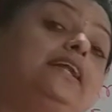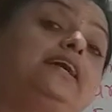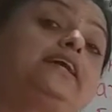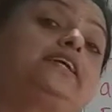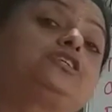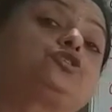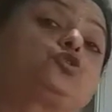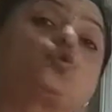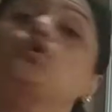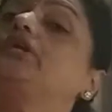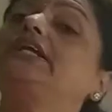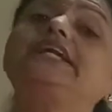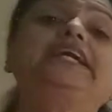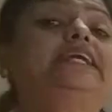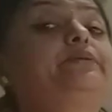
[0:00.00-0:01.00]
layer is
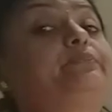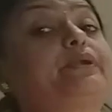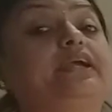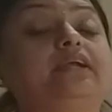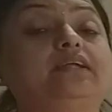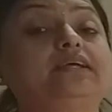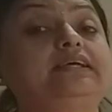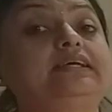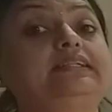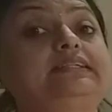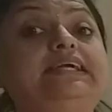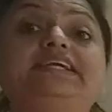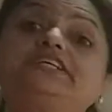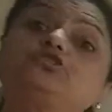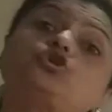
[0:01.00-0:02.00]
totally different.
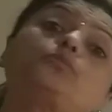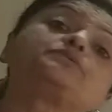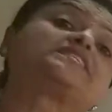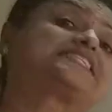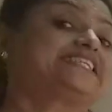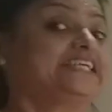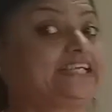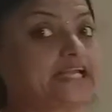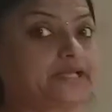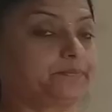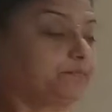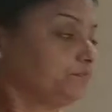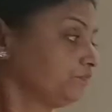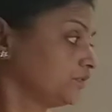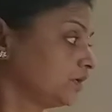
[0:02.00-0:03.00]
That is of C type,